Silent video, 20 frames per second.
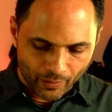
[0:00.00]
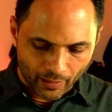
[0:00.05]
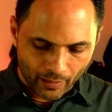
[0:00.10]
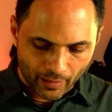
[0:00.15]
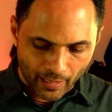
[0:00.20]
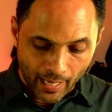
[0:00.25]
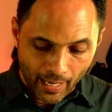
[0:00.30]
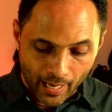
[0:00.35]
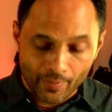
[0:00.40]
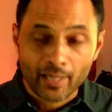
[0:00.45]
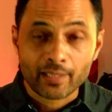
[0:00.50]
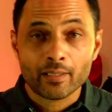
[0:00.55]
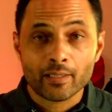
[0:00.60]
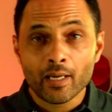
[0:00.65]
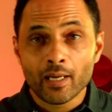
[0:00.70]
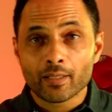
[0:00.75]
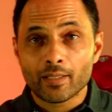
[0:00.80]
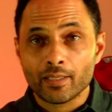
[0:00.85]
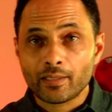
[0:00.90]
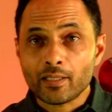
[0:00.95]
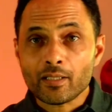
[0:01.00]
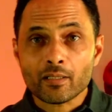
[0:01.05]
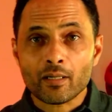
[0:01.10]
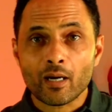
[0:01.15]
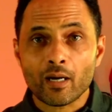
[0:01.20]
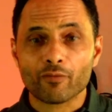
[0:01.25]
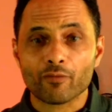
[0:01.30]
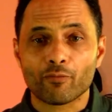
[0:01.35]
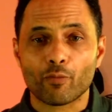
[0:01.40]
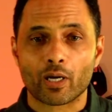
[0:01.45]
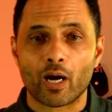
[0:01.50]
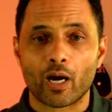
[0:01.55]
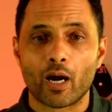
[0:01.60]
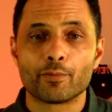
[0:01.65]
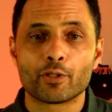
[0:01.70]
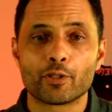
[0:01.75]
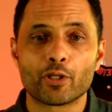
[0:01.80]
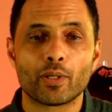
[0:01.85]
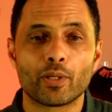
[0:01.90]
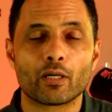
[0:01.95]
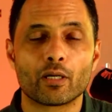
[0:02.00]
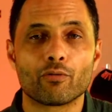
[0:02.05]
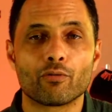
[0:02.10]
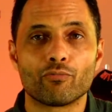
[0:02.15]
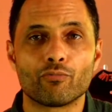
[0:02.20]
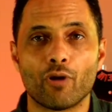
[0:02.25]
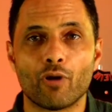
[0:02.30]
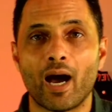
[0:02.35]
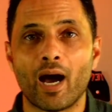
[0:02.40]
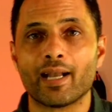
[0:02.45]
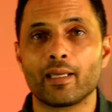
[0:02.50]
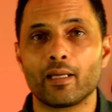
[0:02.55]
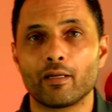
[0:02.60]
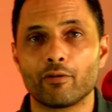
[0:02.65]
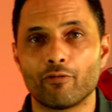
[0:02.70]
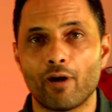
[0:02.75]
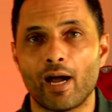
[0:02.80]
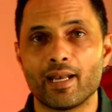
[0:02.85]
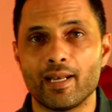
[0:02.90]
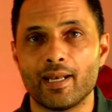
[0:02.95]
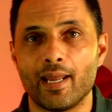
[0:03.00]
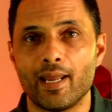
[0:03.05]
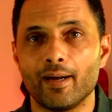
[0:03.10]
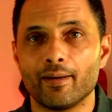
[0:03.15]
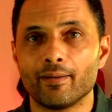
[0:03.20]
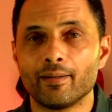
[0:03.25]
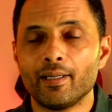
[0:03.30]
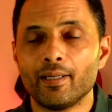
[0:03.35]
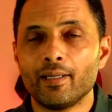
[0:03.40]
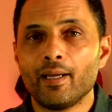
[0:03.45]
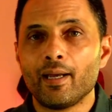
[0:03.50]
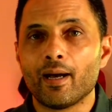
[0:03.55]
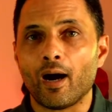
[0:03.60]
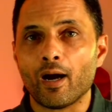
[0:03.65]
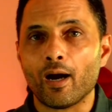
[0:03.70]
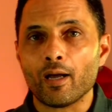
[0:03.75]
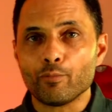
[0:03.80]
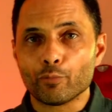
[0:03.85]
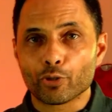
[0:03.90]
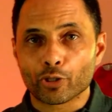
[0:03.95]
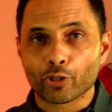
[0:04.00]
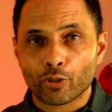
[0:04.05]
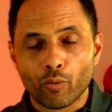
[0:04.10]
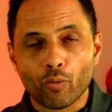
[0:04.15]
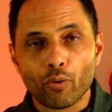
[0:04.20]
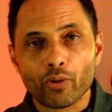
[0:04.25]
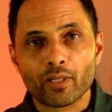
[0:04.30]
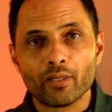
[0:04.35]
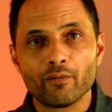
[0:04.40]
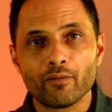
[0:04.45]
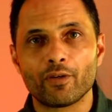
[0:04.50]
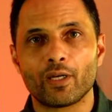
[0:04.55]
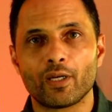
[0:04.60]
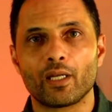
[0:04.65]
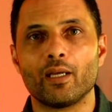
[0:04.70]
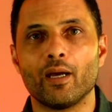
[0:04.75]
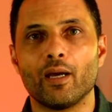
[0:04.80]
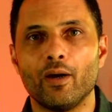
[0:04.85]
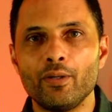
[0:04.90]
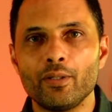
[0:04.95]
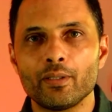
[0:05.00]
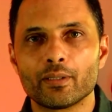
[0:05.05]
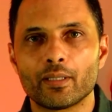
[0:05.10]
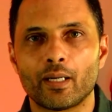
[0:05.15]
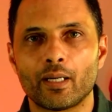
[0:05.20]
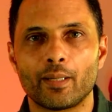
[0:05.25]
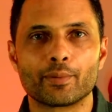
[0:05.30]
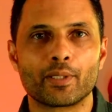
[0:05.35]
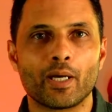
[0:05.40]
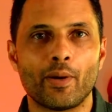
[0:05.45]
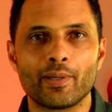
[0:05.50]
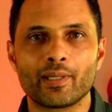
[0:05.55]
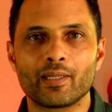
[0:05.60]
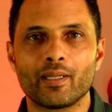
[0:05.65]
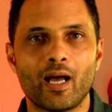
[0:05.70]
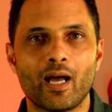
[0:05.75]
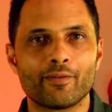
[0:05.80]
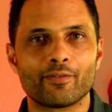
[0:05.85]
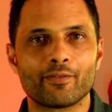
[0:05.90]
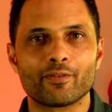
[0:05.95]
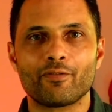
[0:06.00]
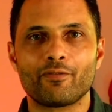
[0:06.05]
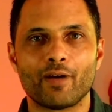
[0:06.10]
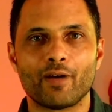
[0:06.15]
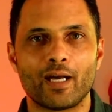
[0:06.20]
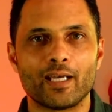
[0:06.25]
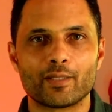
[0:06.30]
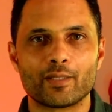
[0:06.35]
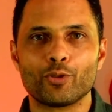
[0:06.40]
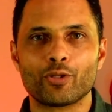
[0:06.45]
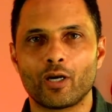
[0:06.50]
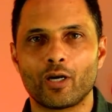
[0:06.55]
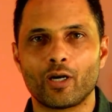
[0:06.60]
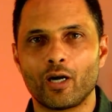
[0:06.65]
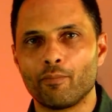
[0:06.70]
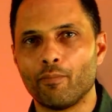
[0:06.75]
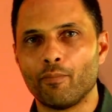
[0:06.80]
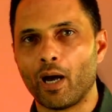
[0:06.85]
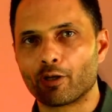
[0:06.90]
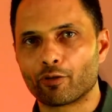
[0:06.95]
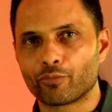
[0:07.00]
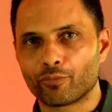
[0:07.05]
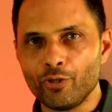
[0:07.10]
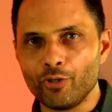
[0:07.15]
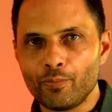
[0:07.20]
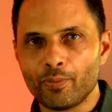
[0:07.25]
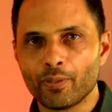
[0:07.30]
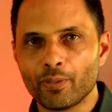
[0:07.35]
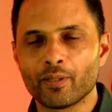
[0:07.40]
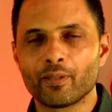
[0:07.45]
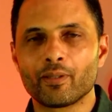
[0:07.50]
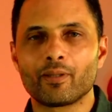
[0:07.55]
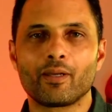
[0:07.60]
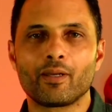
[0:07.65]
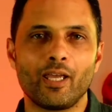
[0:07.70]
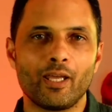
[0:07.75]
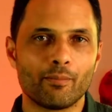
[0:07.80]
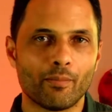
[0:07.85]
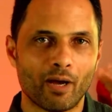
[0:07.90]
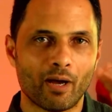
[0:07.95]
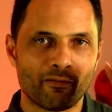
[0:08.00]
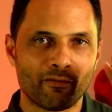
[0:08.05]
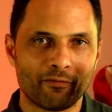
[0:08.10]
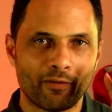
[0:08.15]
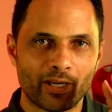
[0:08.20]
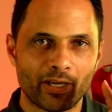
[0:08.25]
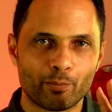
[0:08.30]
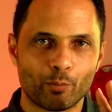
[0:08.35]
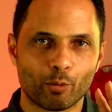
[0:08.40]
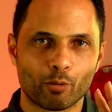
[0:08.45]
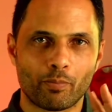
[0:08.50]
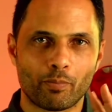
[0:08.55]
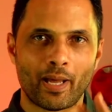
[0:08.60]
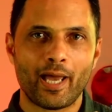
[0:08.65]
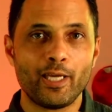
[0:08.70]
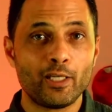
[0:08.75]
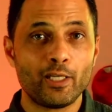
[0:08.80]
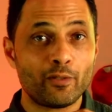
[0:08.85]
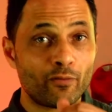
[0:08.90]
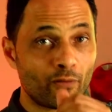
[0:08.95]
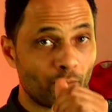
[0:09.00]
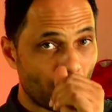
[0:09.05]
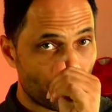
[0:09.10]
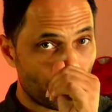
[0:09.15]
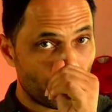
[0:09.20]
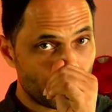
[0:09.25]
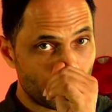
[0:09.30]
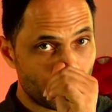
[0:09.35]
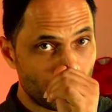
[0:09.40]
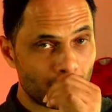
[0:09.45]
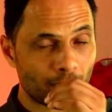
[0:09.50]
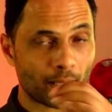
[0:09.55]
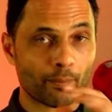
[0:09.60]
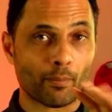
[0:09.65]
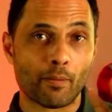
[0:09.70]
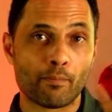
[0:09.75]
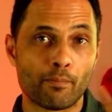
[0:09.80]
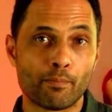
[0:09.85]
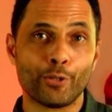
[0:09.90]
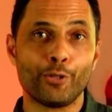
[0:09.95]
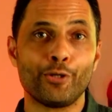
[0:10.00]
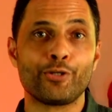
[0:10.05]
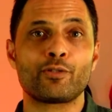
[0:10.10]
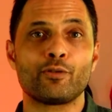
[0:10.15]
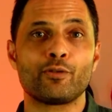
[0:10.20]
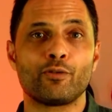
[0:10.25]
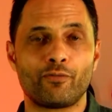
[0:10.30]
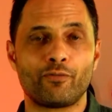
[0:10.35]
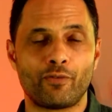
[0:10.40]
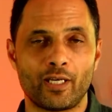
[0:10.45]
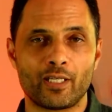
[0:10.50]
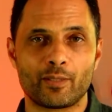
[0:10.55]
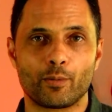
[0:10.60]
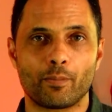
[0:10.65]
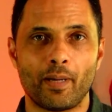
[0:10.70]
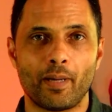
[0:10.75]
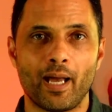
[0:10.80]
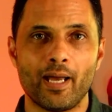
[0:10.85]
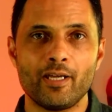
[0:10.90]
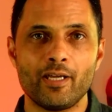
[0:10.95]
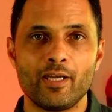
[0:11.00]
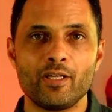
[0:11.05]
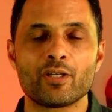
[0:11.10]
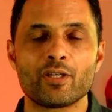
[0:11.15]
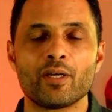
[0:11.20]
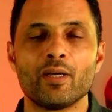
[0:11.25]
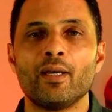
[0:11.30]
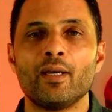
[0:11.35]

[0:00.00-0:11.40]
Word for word: Okay, and that's this is kind of what I'm doing right here, right now. I'm recording a video, I'm going live on Facebook on my group, in my Facebook page for my business, and my personal Facebook page.